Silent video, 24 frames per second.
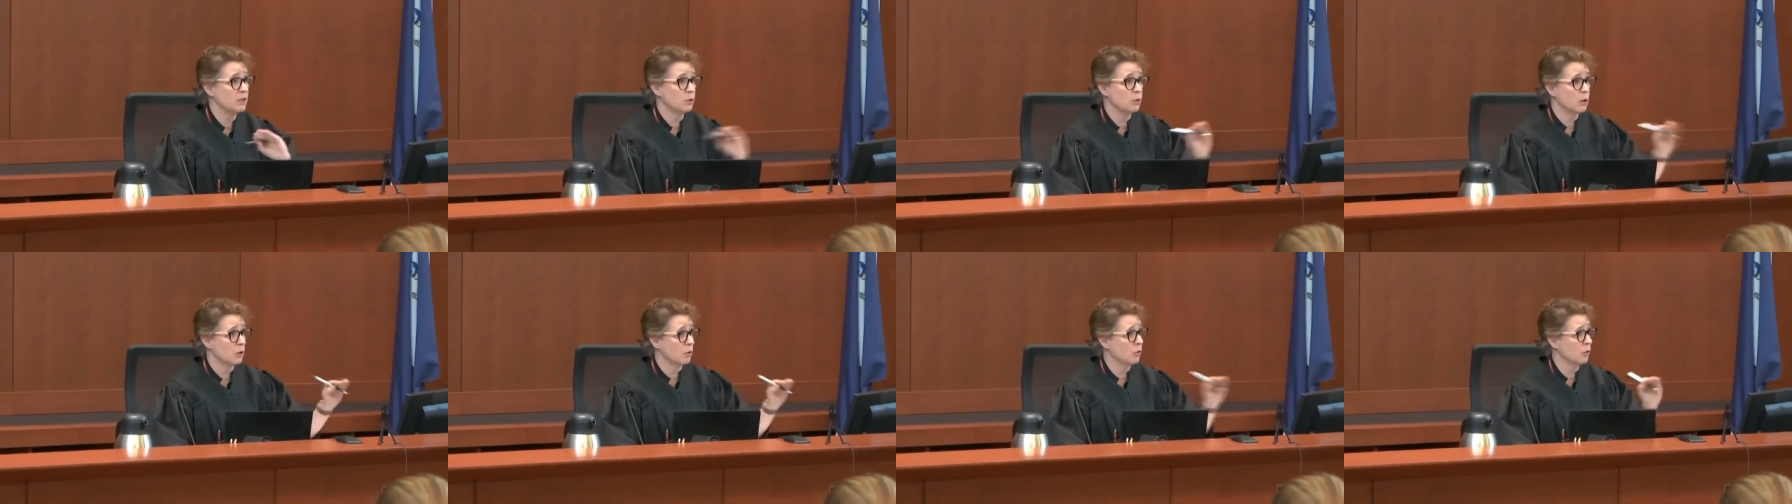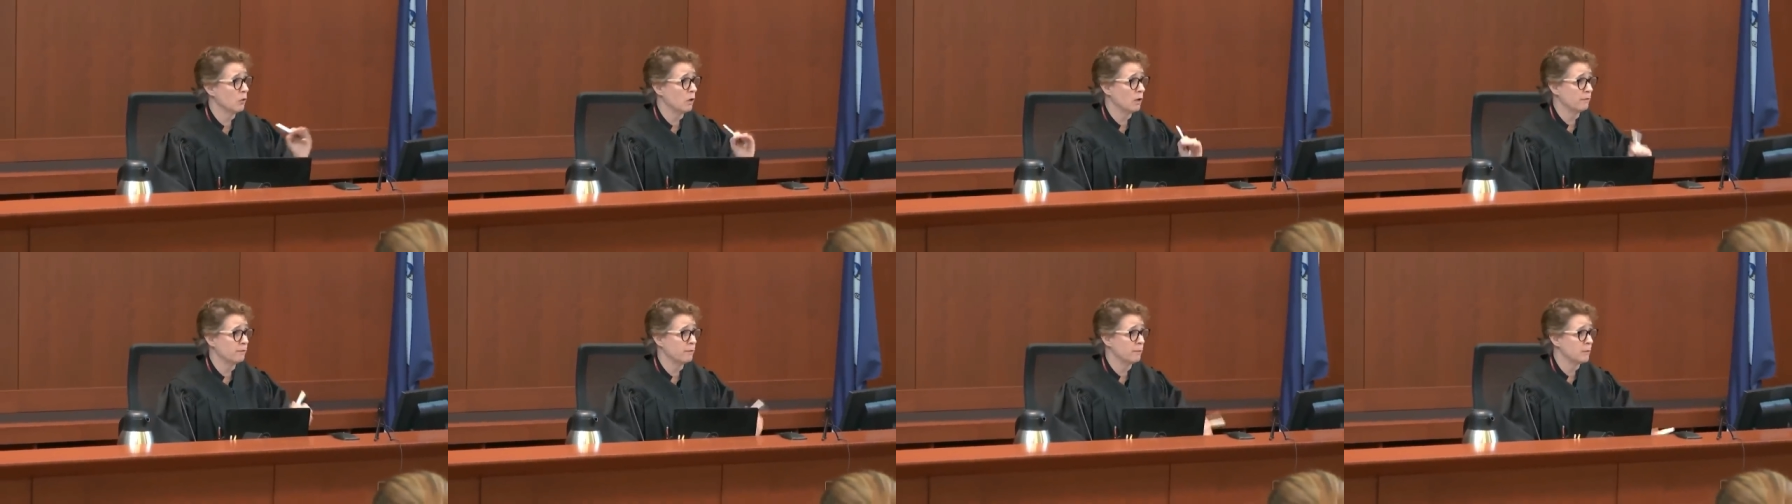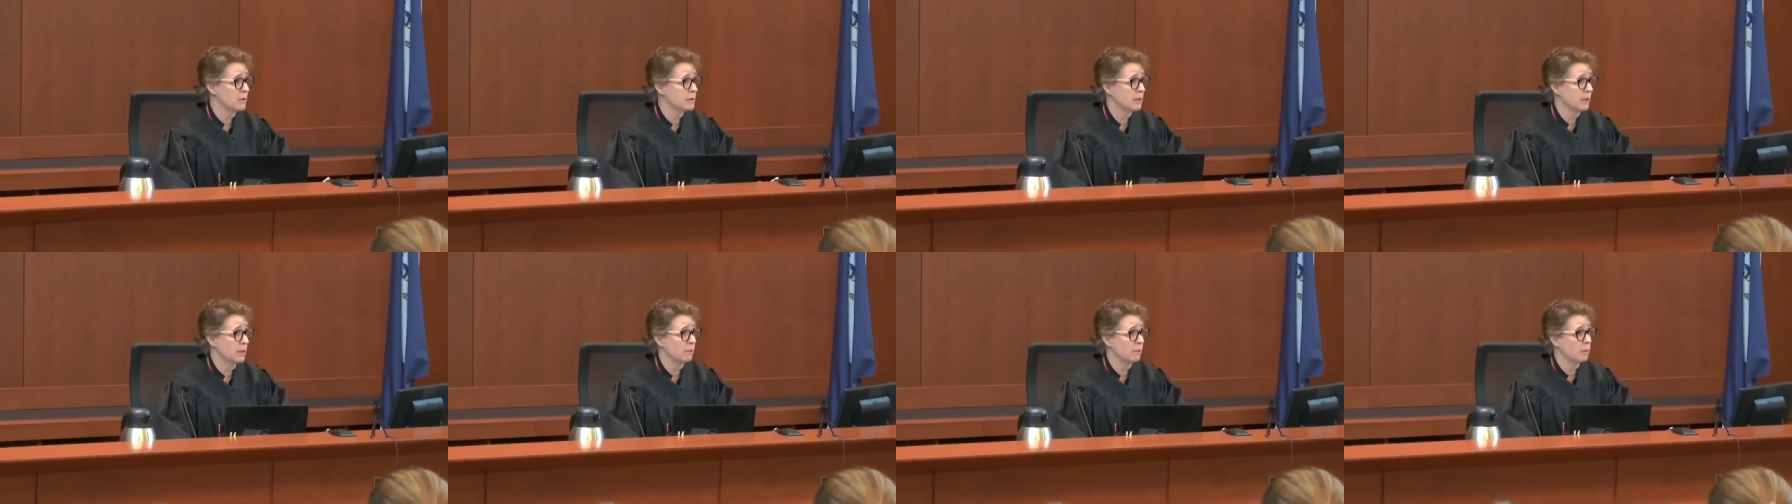Zero off
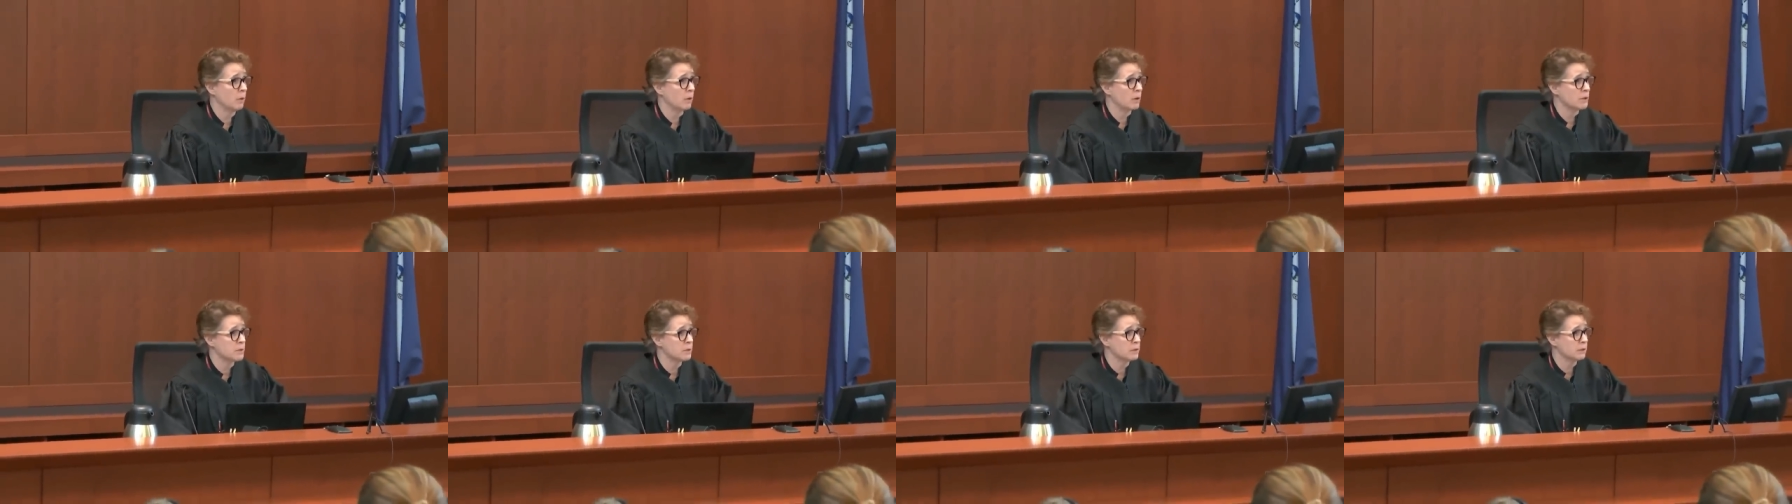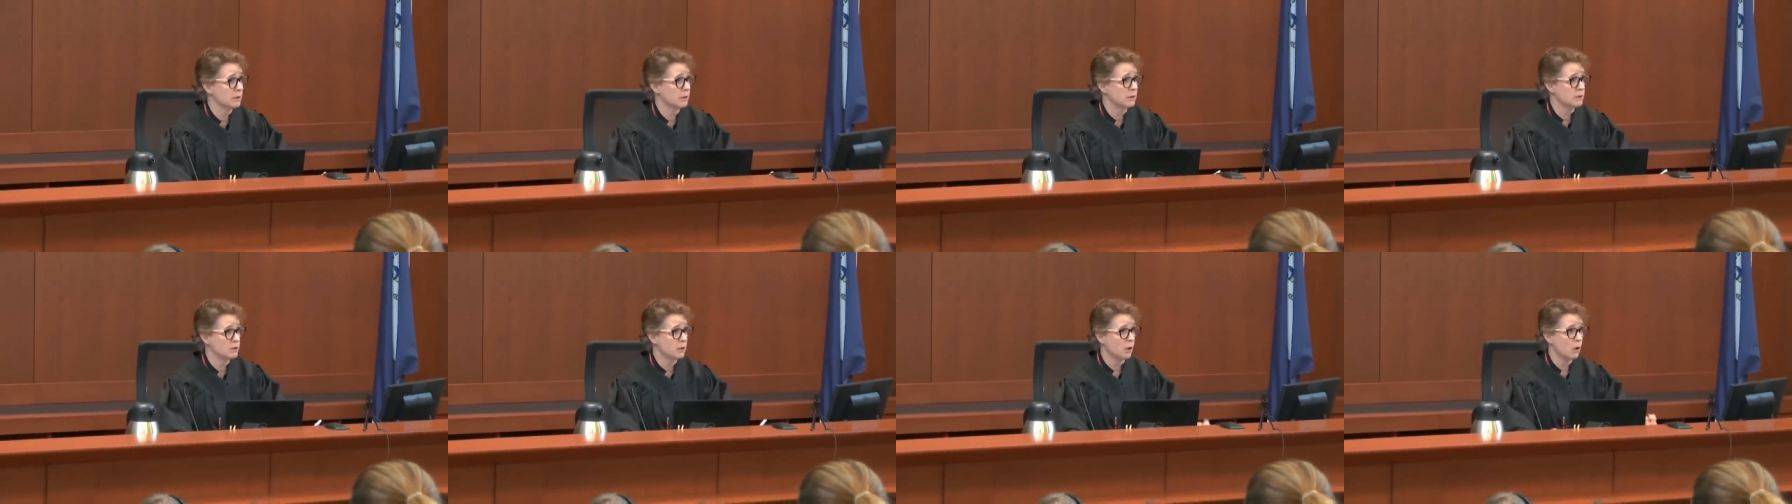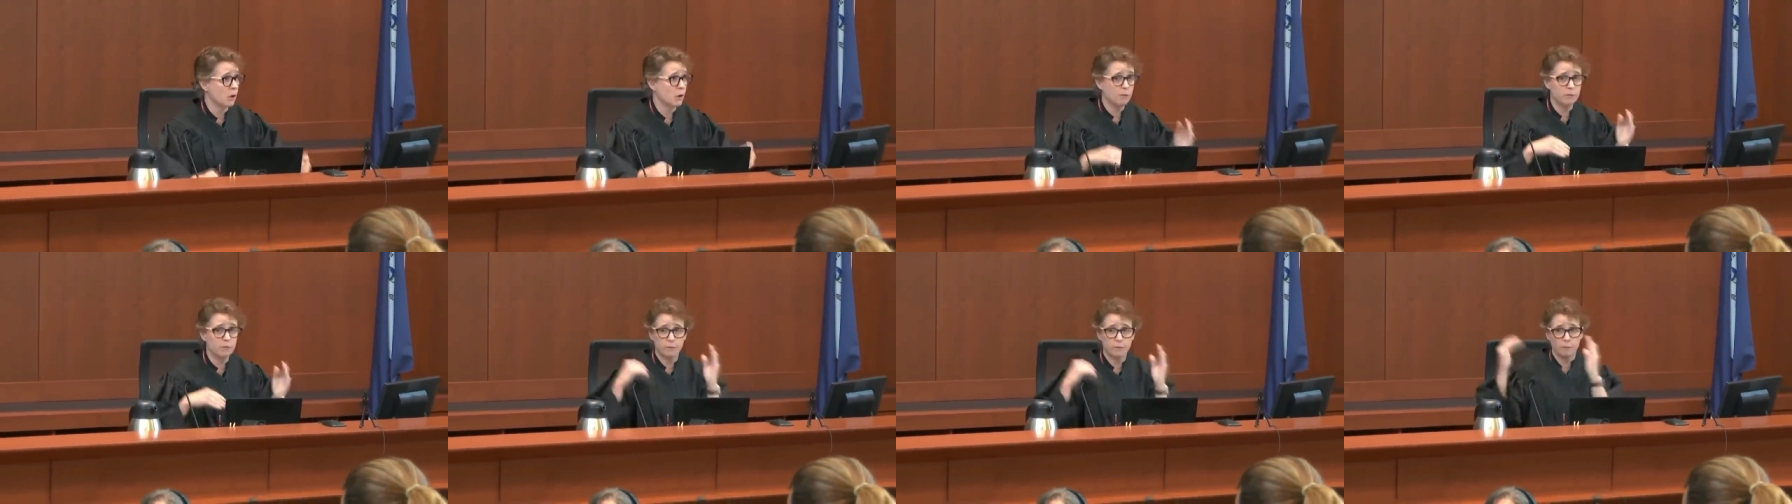from the sidebars. It's
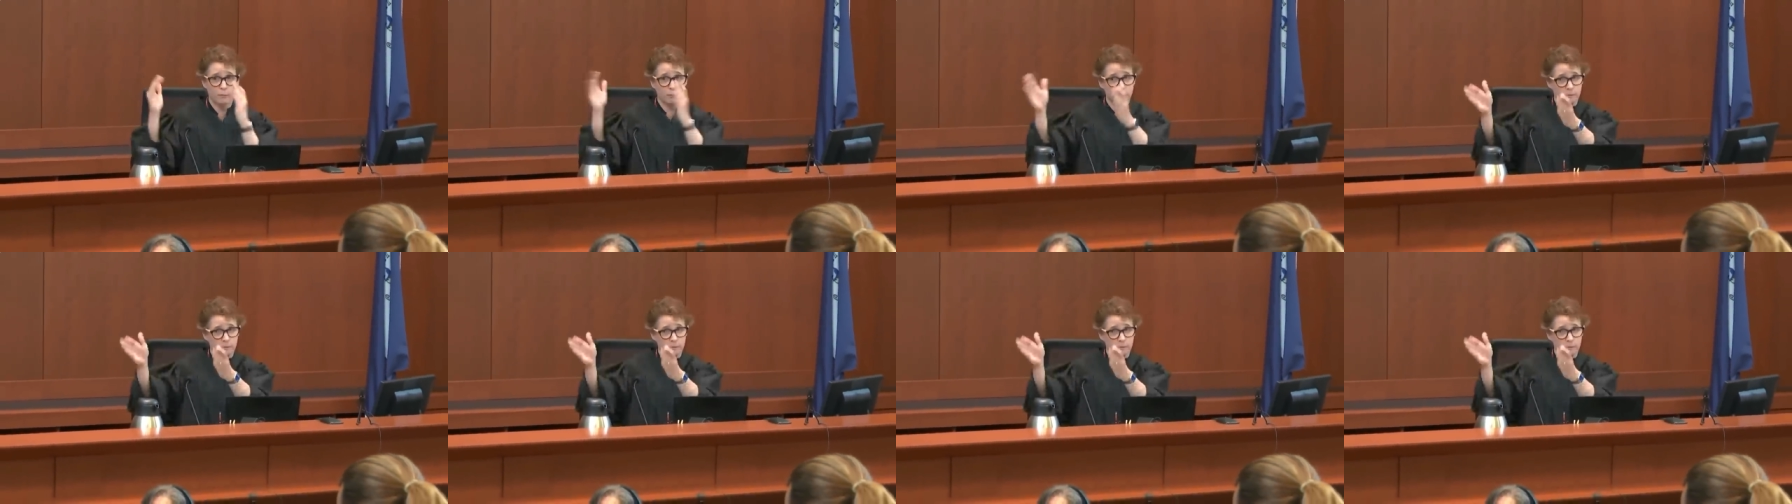all